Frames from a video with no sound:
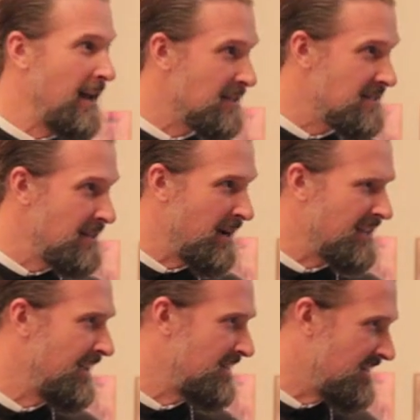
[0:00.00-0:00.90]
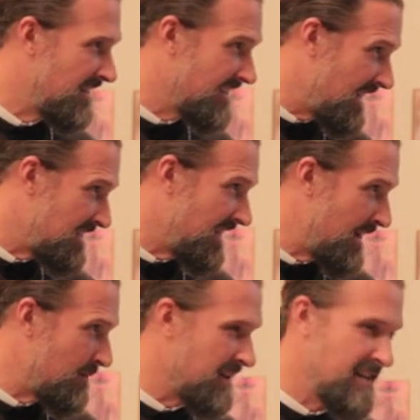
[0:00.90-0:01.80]
and I'll see my kids and I'll catch
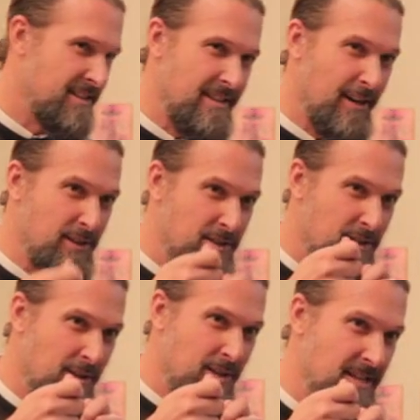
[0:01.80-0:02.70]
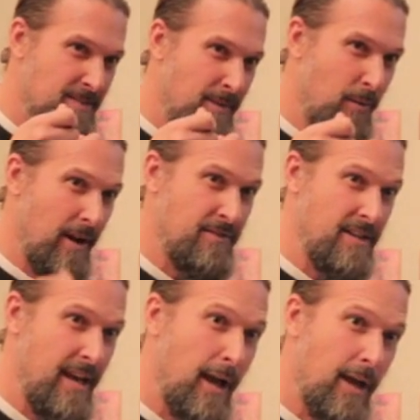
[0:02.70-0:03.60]
eye with my kids, and then I'll just kiss my
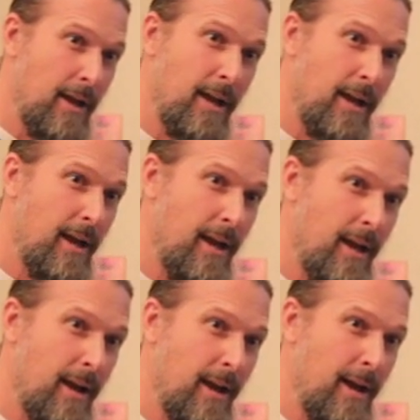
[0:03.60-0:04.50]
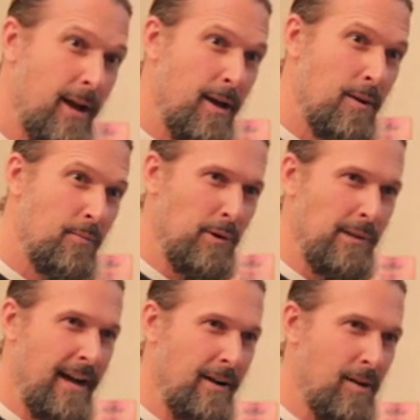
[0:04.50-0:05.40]
wife's neck real
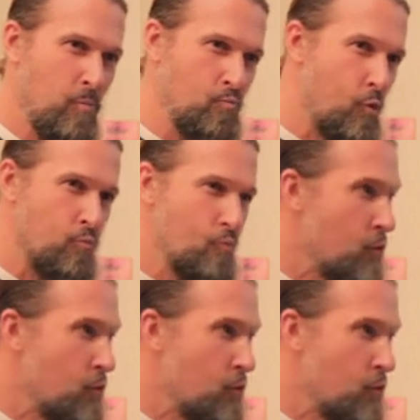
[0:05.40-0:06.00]
loud.